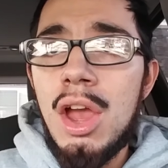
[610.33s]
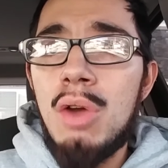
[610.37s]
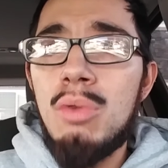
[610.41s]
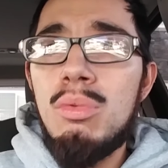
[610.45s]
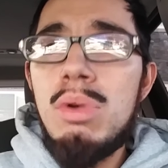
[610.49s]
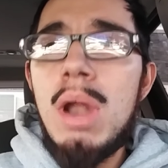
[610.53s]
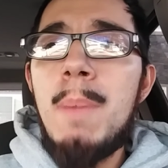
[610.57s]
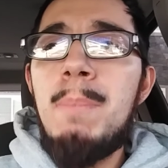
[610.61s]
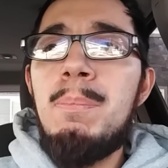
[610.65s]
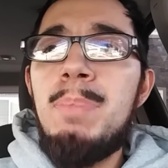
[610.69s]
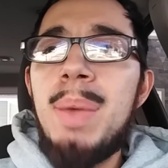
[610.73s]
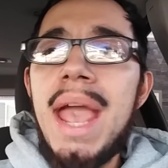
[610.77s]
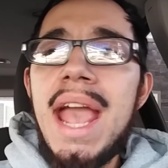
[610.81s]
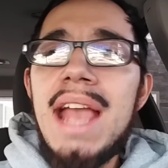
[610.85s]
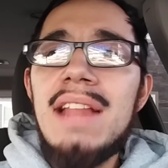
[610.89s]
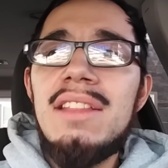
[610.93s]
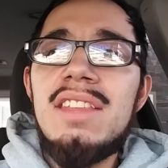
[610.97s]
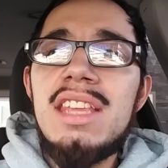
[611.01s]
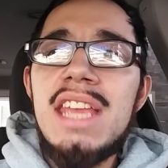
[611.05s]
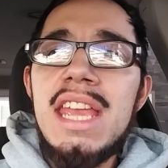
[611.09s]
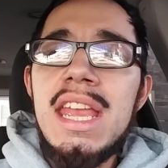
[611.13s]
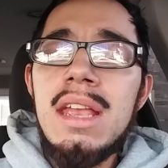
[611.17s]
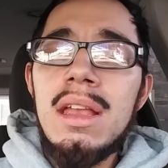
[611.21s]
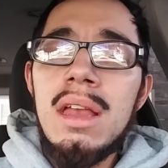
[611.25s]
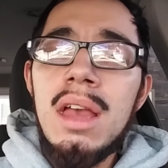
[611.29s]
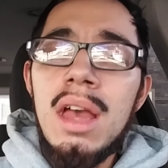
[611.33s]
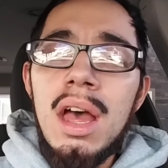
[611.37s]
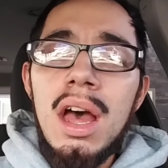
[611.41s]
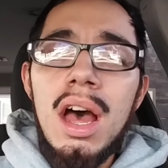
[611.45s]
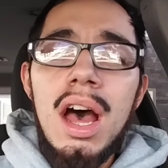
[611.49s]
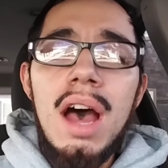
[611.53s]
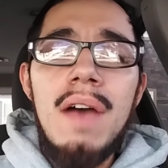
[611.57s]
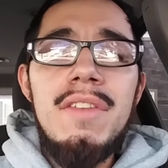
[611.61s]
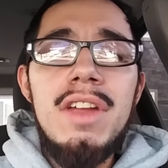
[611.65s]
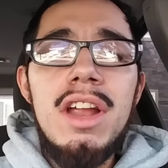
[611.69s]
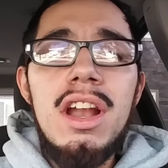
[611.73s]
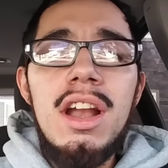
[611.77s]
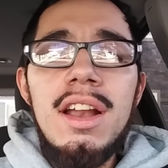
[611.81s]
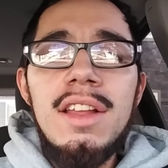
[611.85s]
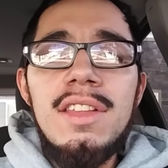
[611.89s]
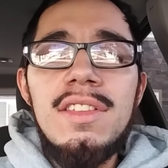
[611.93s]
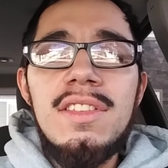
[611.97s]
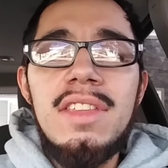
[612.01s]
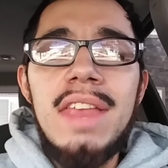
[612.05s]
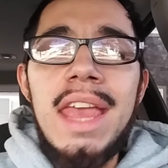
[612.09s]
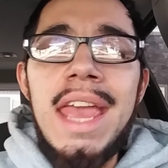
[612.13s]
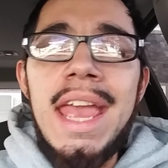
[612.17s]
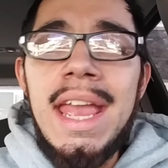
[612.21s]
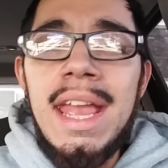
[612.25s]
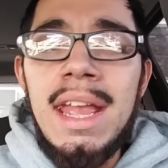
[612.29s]
Repenting of your
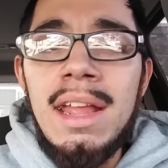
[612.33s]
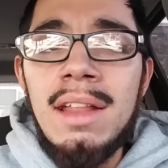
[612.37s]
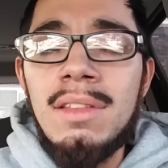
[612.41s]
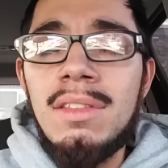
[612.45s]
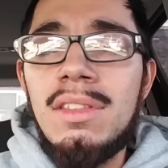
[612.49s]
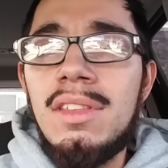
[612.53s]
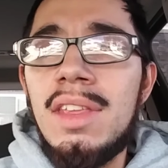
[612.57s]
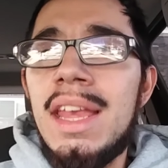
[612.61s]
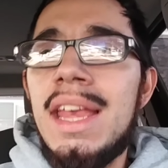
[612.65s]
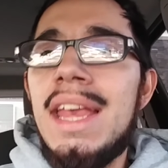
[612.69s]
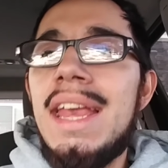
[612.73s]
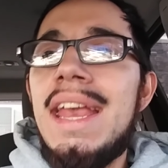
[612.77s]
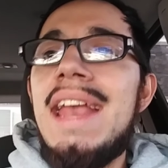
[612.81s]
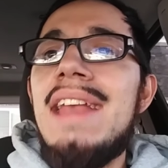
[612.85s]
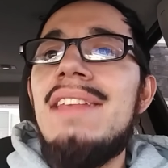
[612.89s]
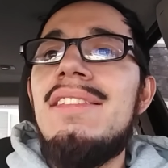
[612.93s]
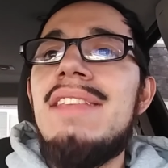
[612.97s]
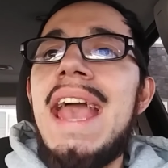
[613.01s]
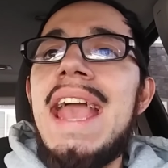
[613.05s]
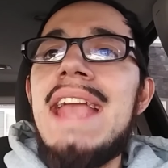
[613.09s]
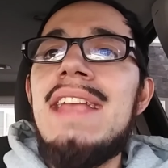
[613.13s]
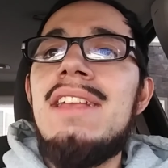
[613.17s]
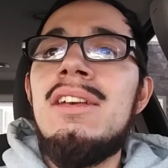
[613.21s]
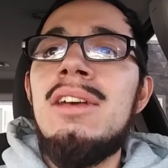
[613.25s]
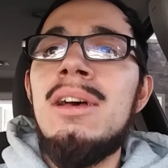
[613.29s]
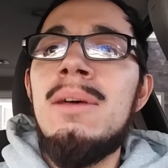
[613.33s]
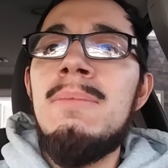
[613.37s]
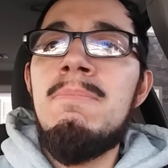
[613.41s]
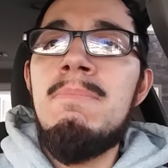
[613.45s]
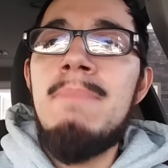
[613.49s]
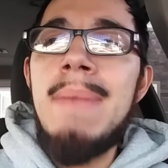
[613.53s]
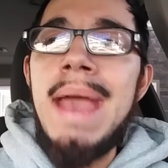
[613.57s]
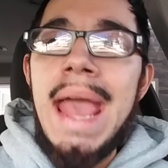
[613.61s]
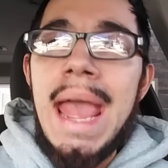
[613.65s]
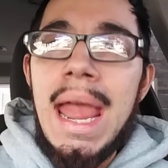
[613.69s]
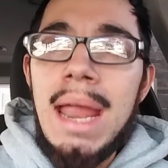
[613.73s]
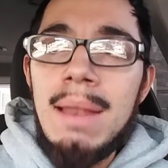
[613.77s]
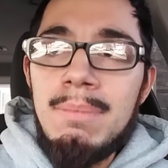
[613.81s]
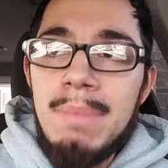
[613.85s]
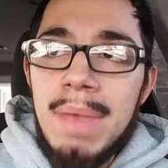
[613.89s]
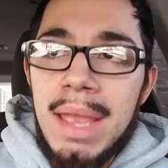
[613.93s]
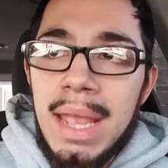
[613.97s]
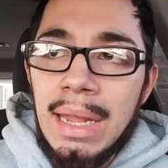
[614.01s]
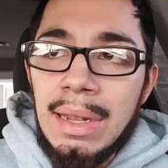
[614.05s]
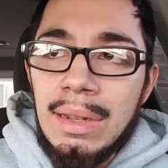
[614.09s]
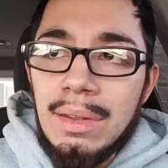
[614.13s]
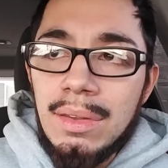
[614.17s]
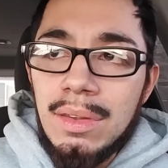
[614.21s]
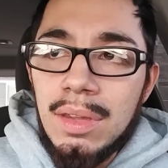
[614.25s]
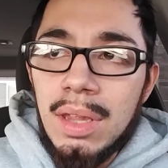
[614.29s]
sins is a
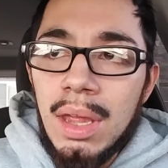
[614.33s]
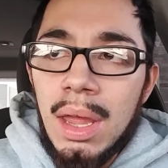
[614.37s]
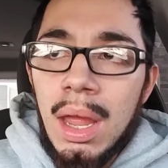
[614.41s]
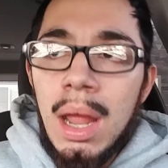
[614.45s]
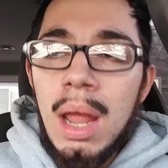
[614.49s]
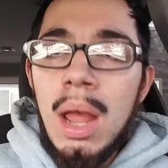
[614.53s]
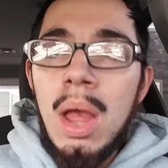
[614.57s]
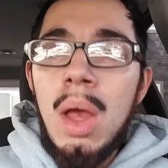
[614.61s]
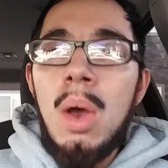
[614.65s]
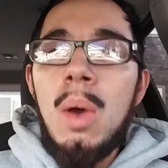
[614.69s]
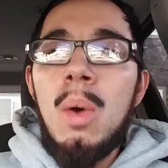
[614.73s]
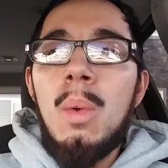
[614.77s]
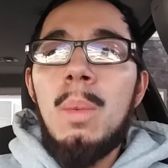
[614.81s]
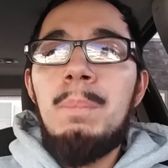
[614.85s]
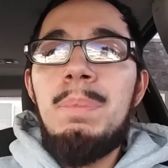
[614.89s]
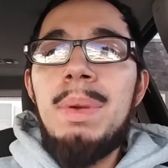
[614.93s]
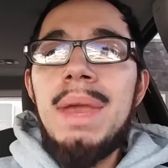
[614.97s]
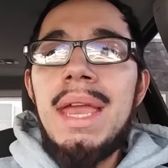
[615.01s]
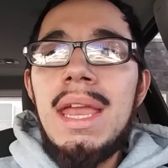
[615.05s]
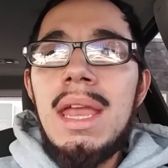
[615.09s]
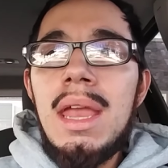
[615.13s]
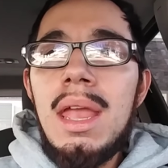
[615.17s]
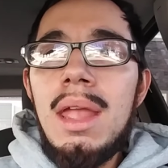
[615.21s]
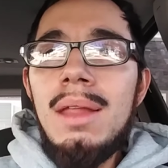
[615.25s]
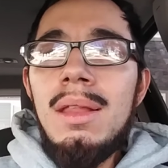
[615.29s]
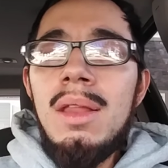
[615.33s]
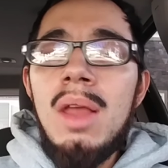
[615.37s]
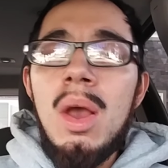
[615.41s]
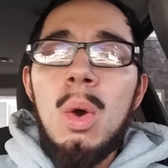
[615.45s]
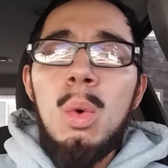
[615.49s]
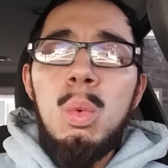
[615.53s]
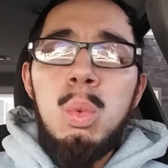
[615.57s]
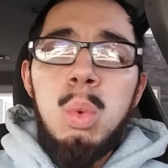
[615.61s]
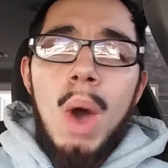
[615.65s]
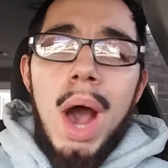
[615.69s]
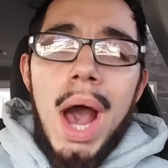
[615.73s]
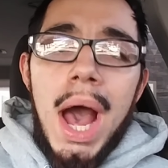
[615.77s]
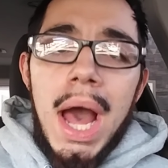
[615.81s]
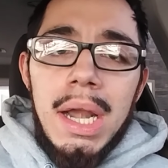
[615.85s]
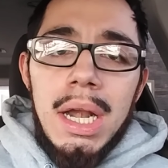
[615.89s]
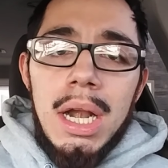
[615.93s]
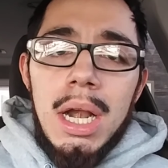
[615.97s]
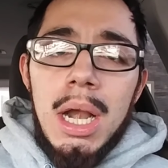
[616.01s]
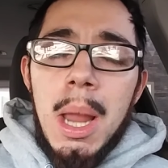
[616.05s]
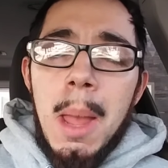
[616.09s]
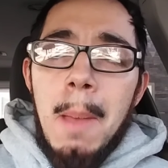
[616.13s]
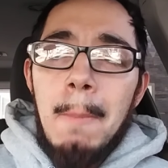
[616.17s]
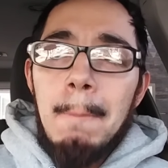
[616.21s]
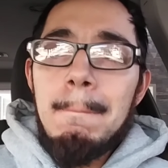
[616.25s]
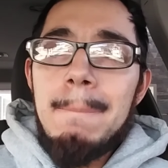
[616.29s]
commandment. Being
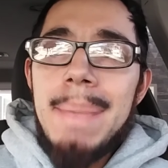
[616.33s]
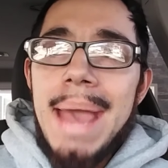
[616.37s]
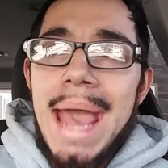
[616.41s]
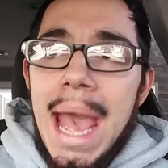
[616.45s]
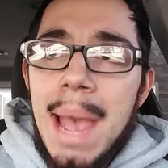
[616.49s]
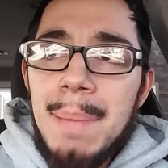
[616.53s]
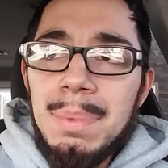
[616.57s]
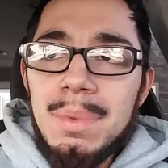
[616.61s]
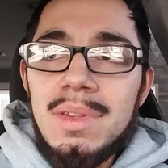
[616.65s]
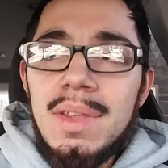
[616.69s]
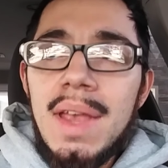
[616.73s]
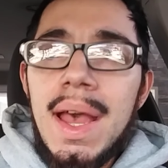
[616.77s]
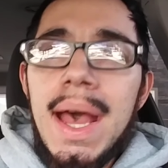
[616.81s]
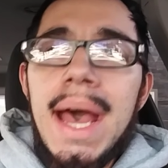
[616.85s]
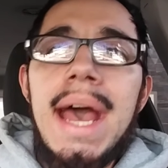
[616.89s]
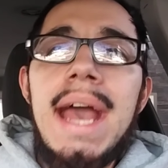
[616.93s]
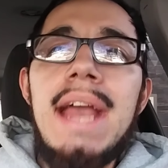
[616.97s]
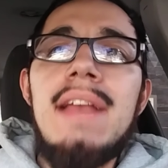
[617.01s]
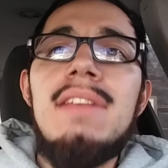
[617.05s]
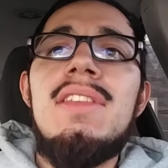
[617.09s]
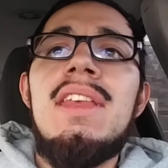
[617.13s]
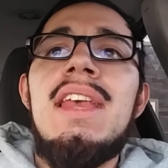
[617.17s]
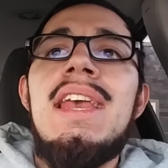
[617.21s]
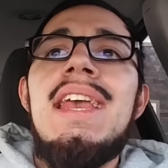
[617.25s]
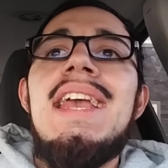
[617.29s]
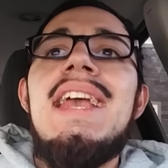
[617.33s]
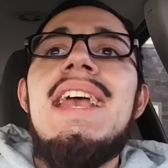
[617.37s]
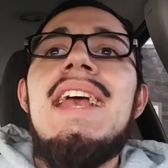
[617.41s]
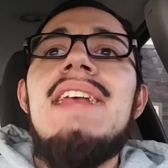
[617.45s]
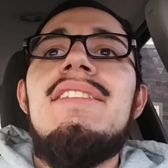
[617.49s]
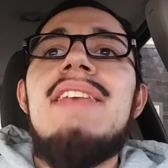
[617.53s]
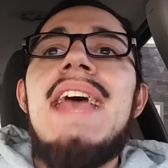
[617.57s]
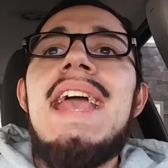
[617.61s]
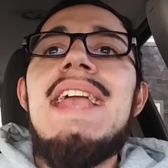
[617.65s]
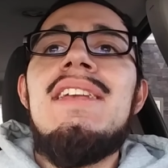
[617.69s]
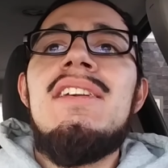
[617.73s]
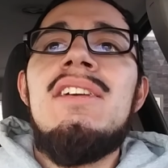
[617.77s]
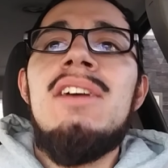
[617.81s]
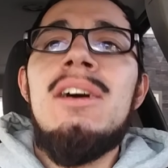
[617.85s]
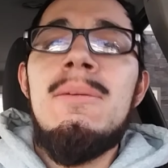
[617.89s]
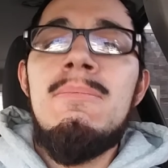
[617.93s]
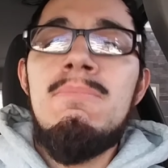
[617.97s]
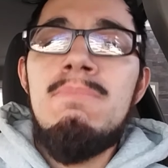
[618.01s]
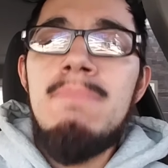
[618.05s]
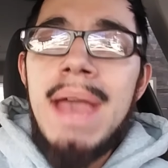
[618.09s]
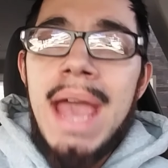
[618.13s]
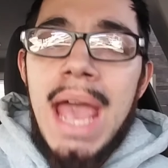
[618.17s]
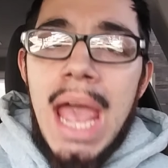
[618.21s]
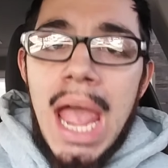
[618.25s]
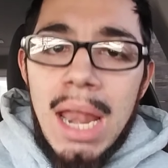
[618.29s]
water baptized is a
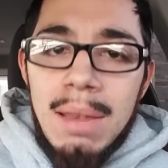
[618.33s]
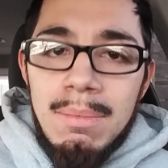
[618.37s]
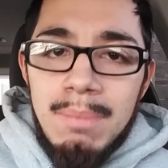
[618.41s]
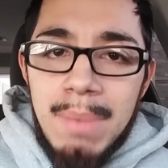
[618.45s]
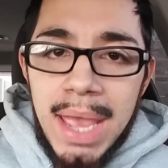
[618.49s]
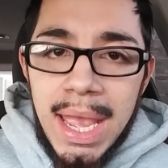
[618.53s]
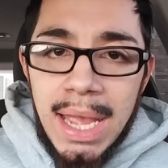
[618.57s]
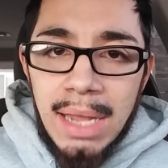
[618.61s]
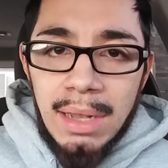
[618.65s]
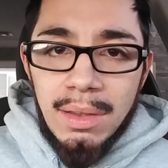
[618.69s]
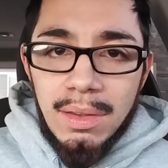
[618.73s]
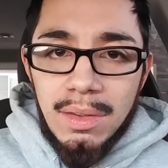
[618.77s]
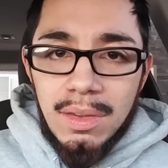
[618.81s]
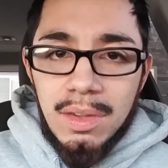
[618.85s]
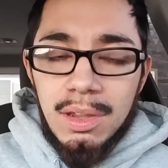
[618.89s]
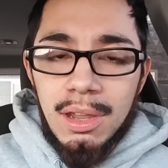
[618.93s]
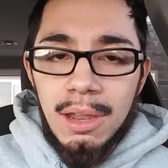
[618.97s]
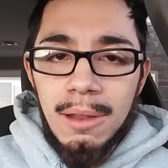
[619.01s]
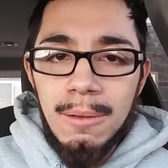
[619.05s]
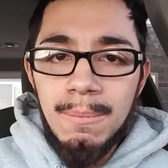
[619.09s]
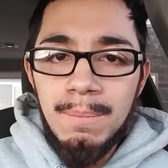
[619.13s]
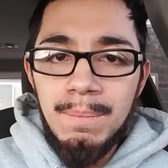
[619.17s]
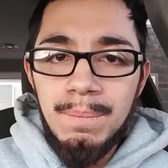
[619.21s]
commandment.